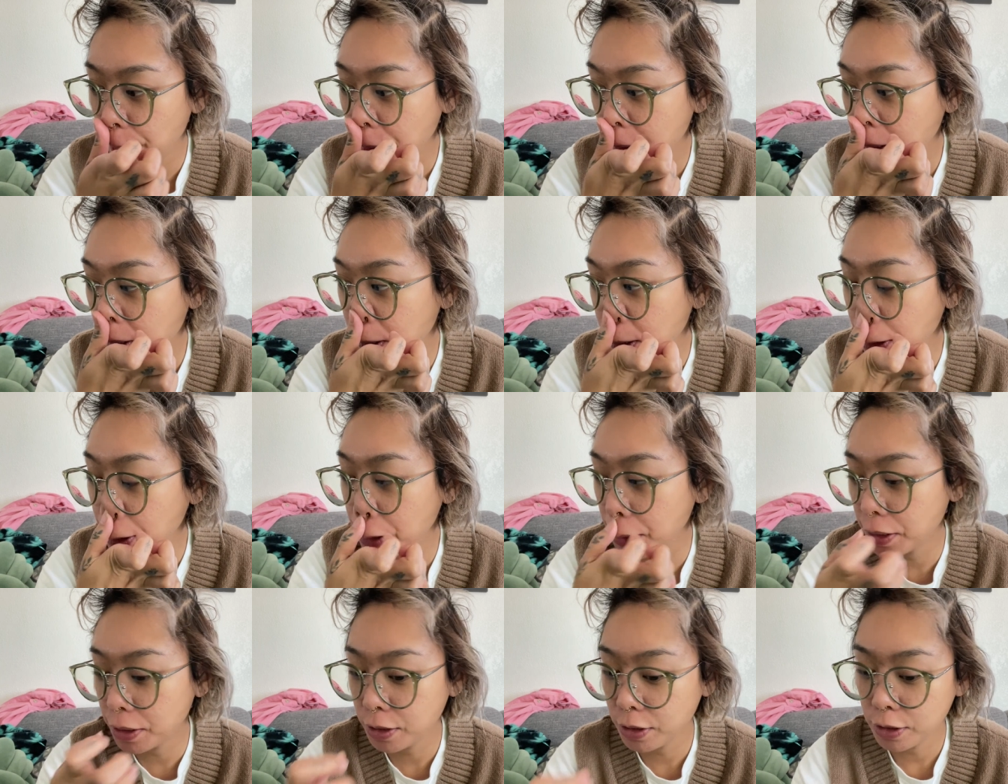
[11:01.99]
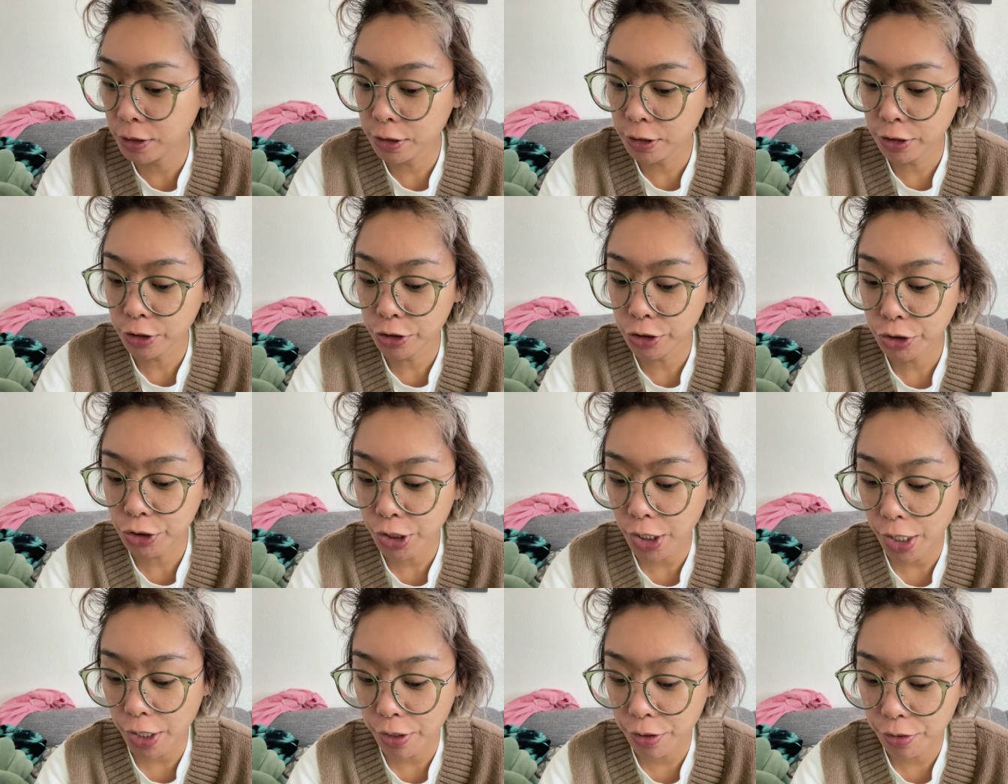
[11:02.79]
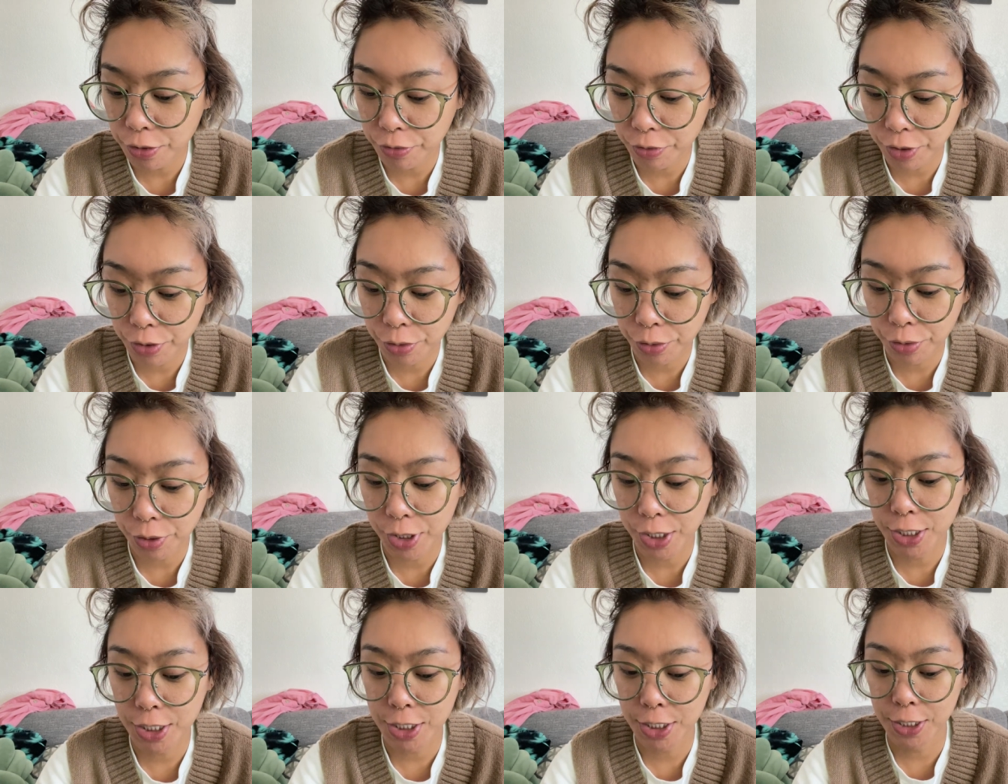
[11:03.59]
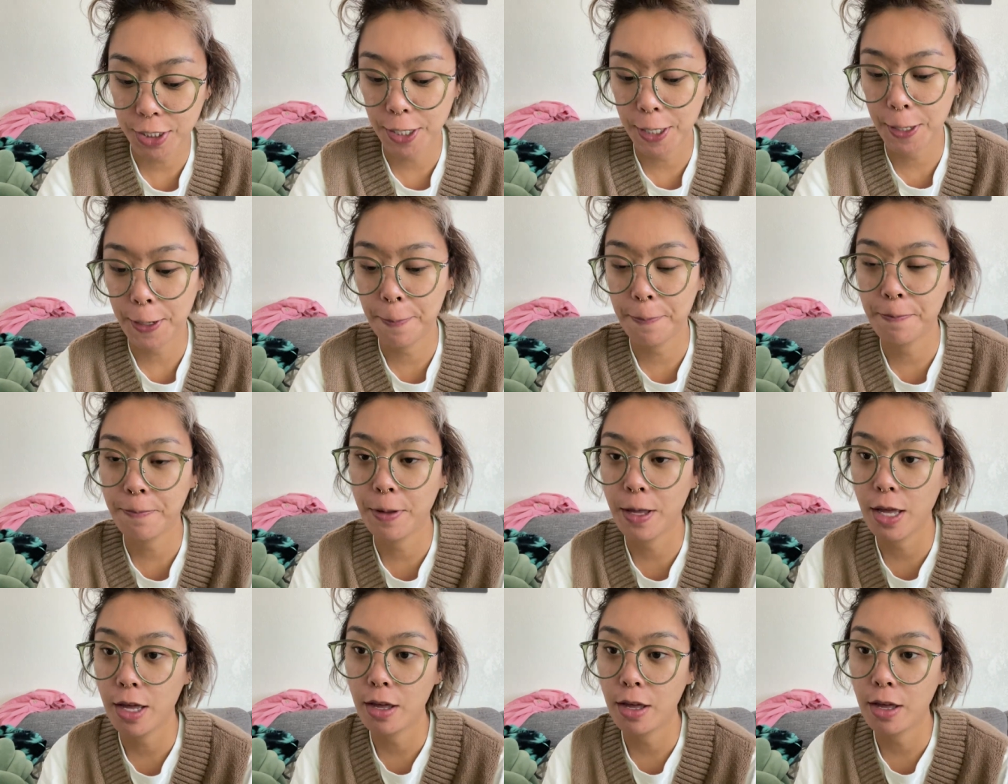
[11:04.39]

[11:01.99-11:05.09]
gonna try to record some